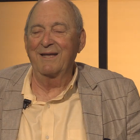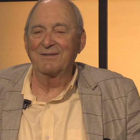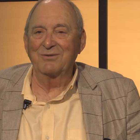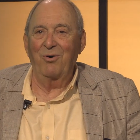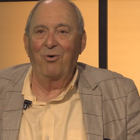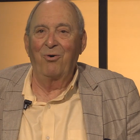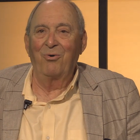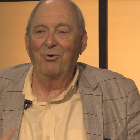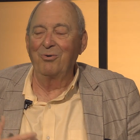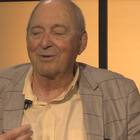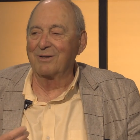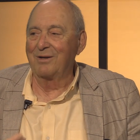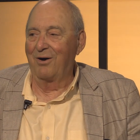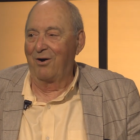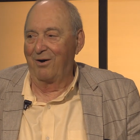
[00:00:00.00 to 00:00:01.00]
gets
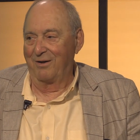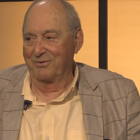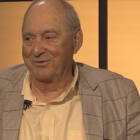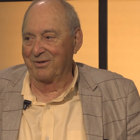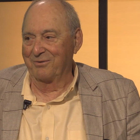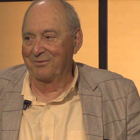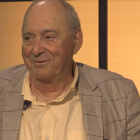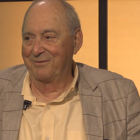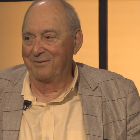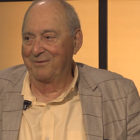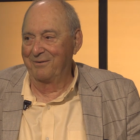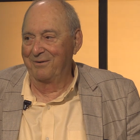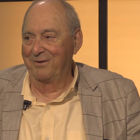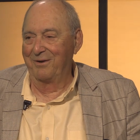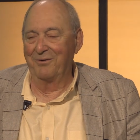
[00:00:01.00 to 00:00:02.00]
old also. Yeah.
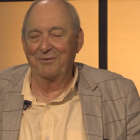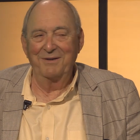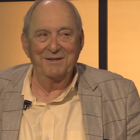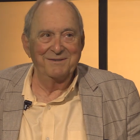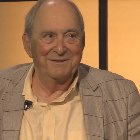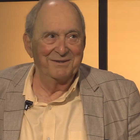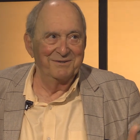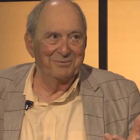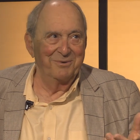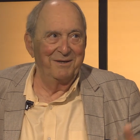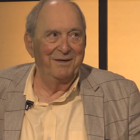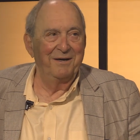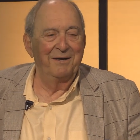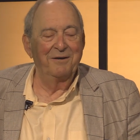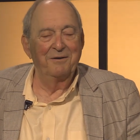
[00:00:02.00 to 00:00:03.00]
You know, this this
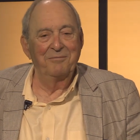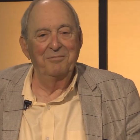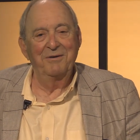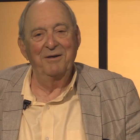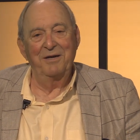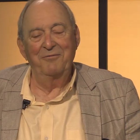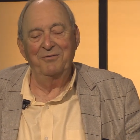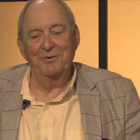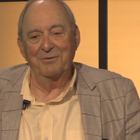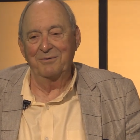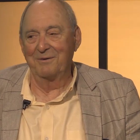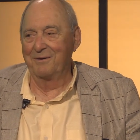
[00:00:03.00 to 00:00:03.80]
way here. Well, you've